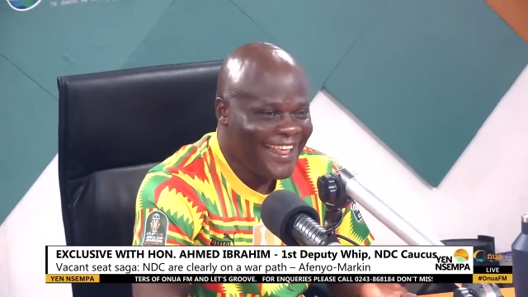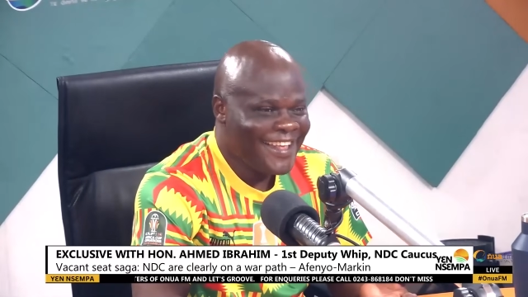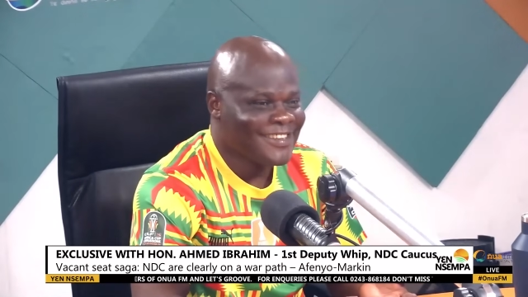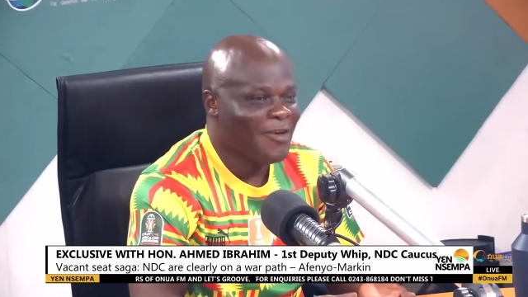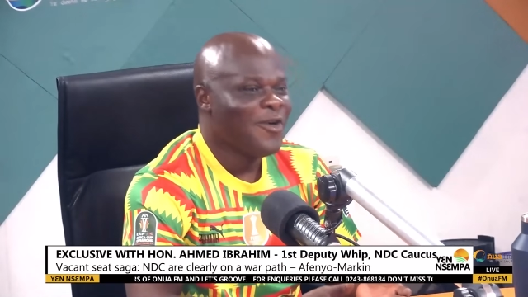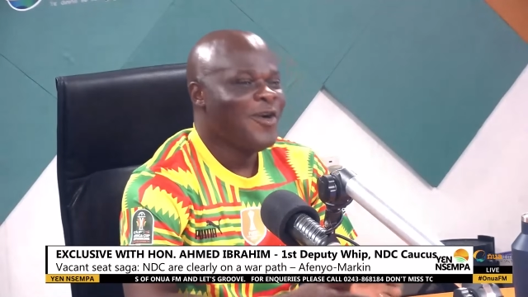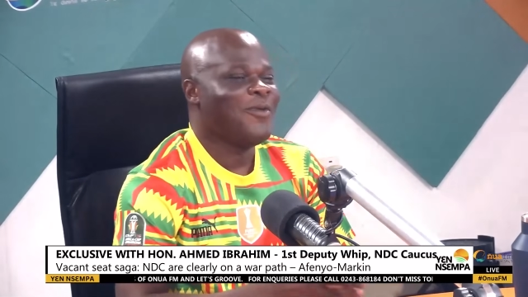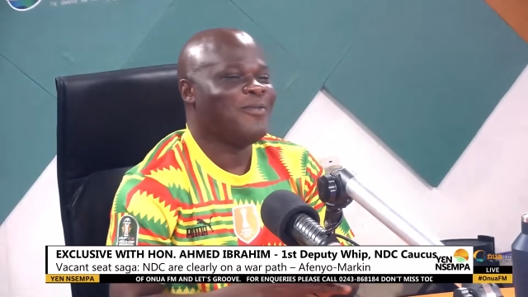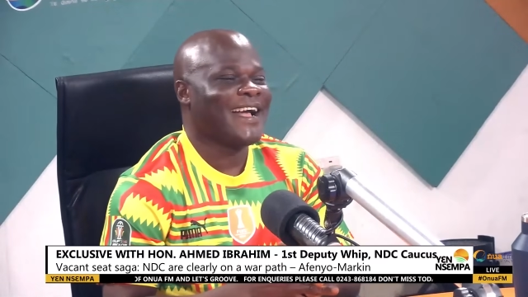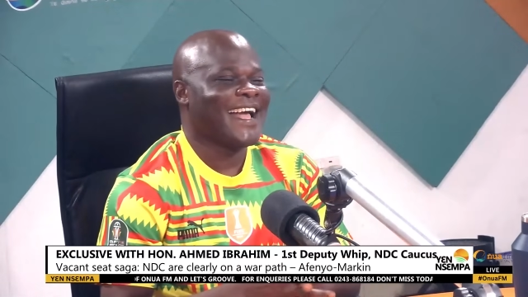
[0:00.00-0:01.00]
So
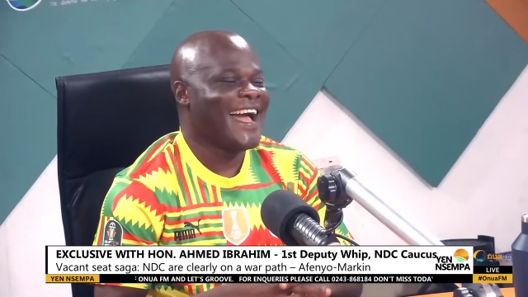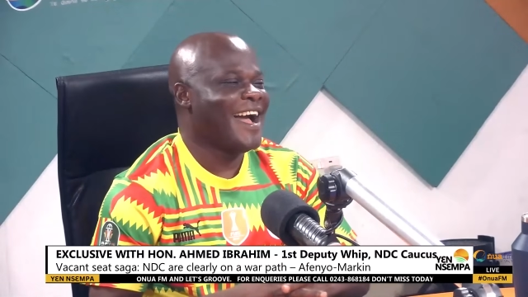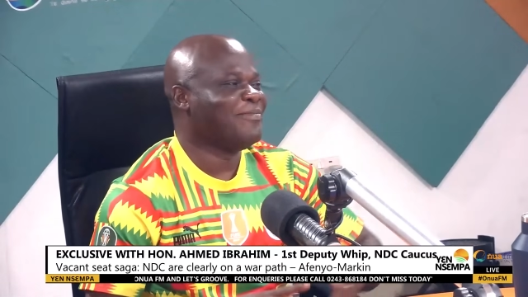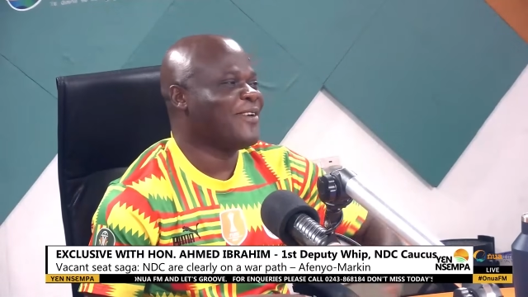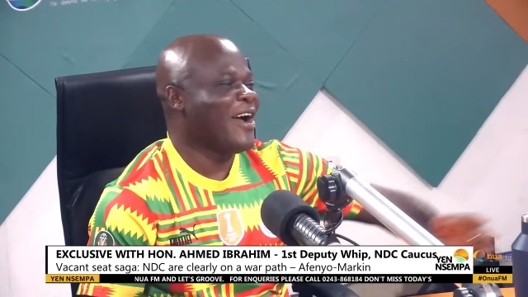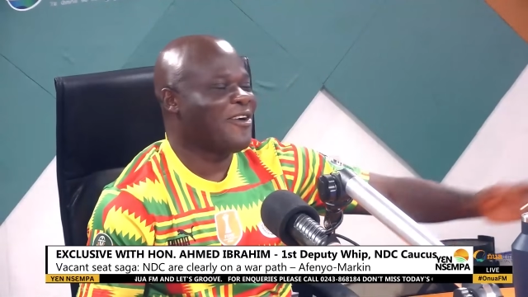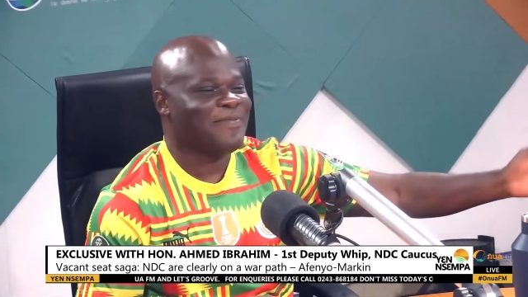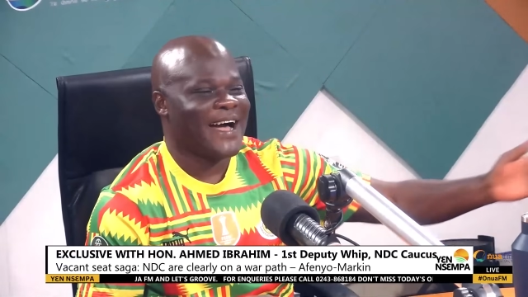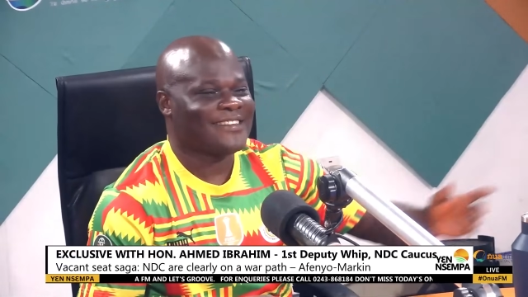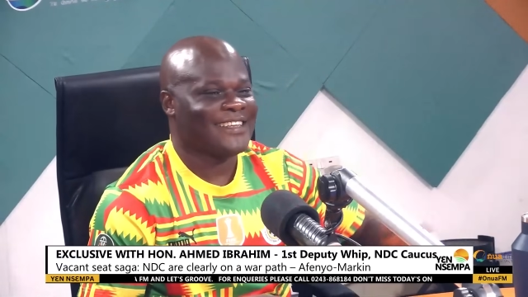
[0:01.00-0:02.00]
mbeka
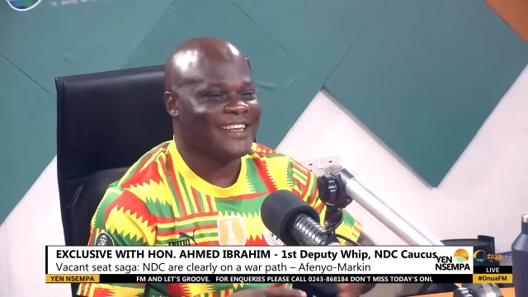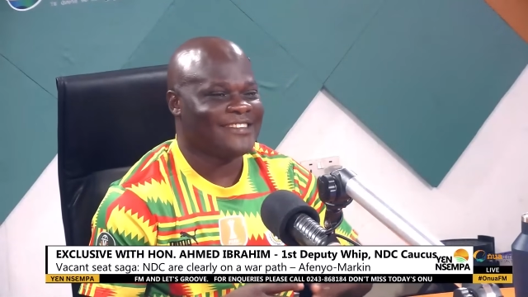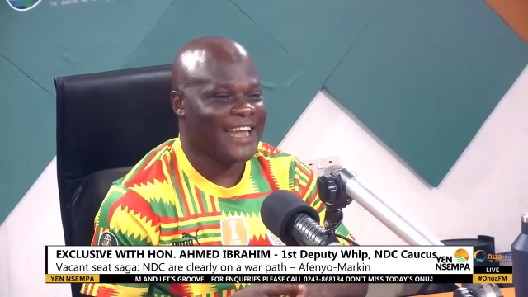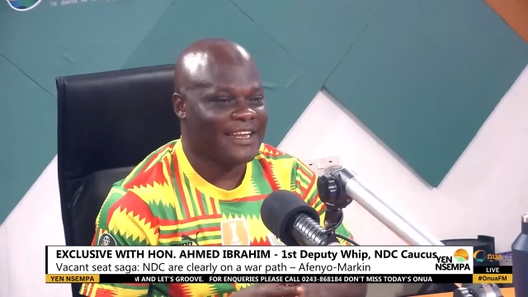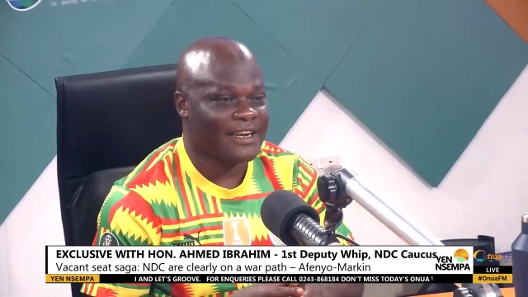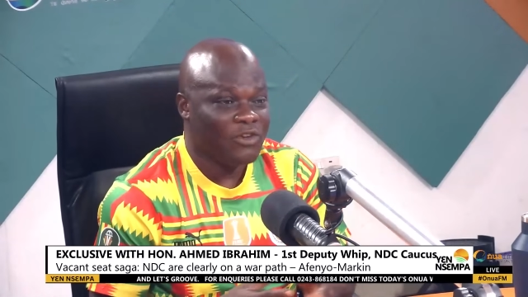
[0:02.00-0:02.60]
pass national interest.